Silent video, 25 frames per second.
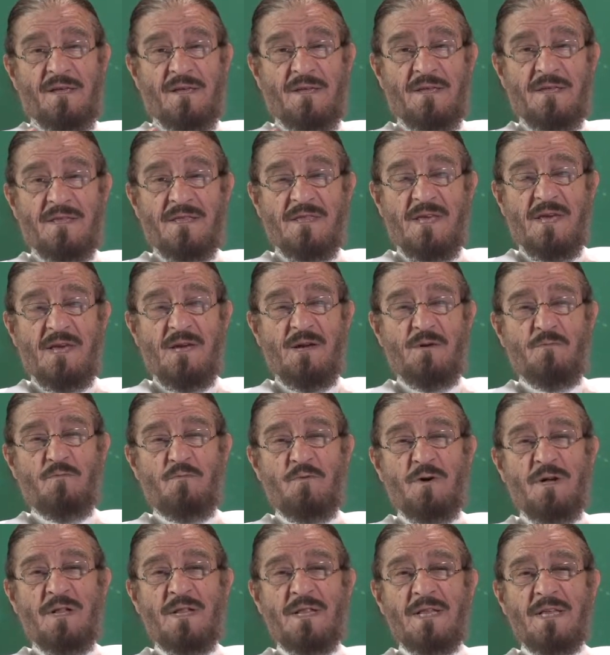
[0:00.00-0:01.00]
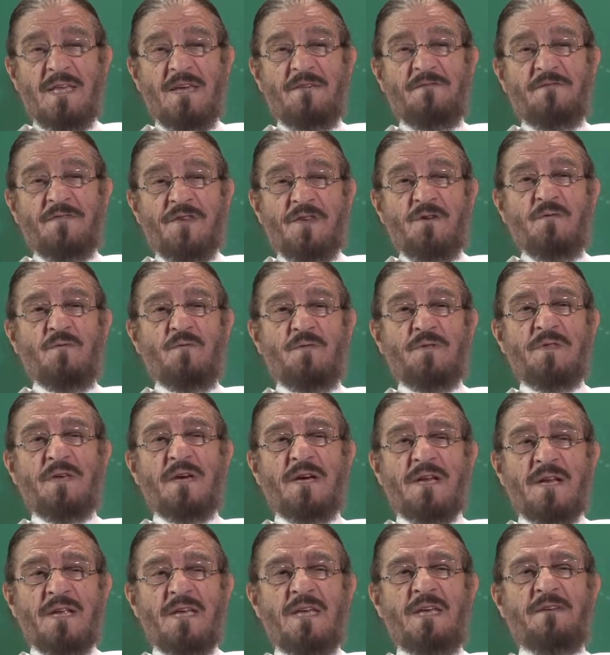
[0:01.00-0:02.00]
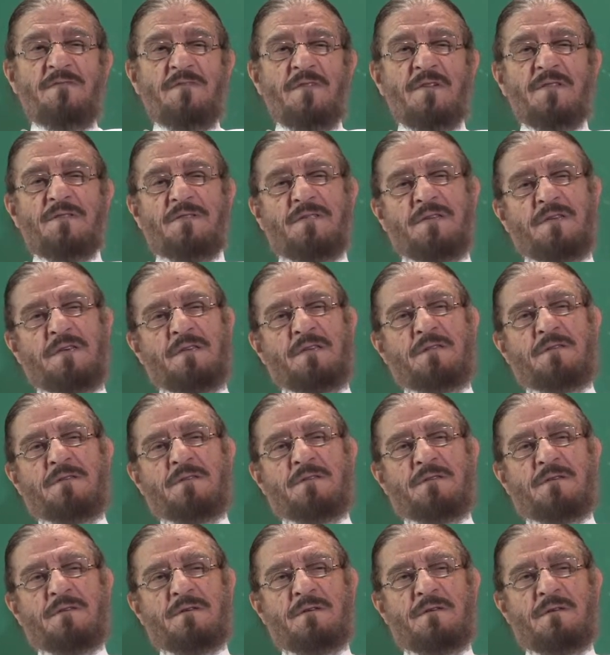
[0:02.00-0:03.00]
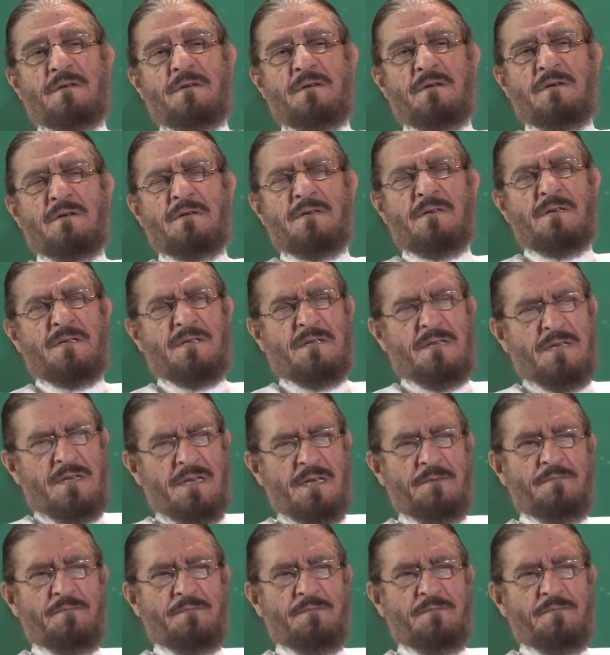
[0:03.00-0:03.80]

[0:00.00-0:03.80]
they will give you their evil deeds. Just keep